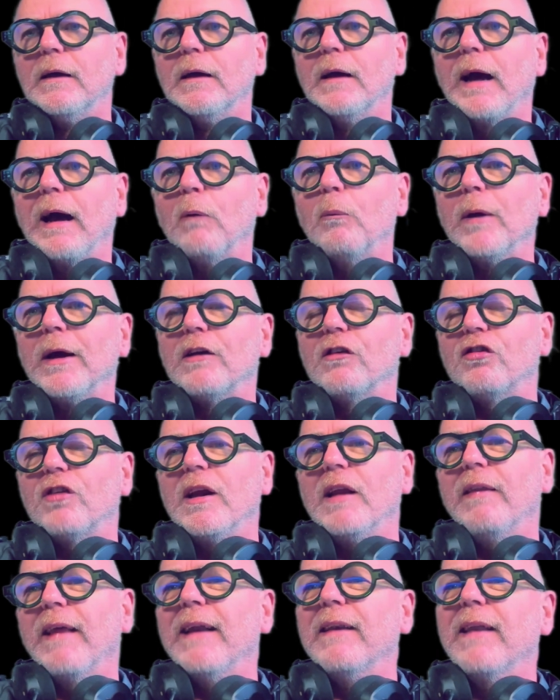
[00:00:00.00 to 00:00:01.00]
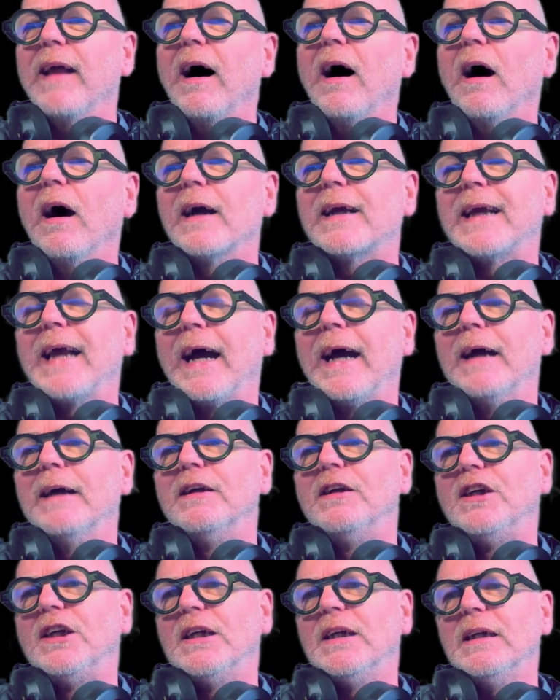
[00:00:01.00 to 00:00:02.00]
and we can see then that our
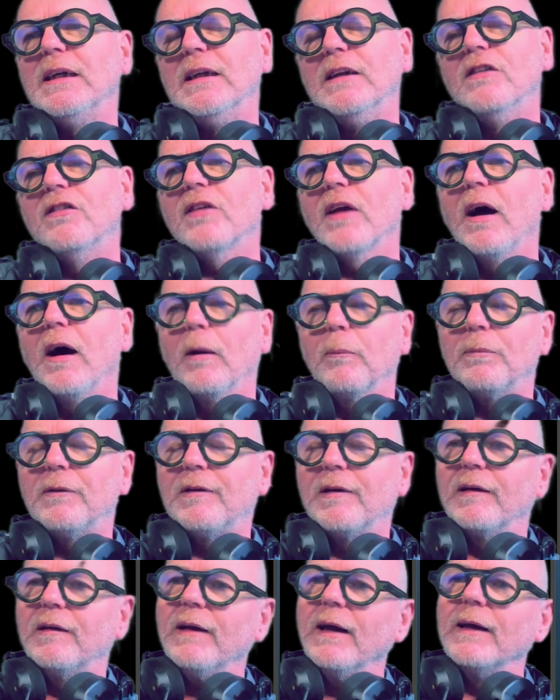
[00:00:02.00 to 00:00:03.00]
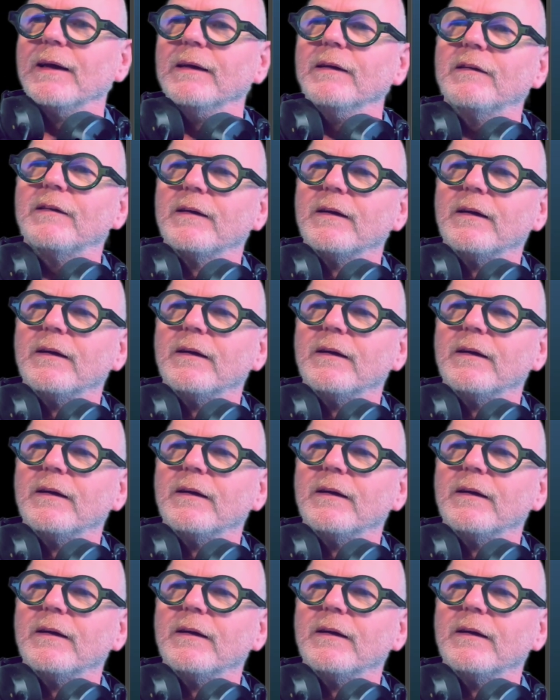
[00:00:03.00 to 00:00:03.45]
cache is up to date.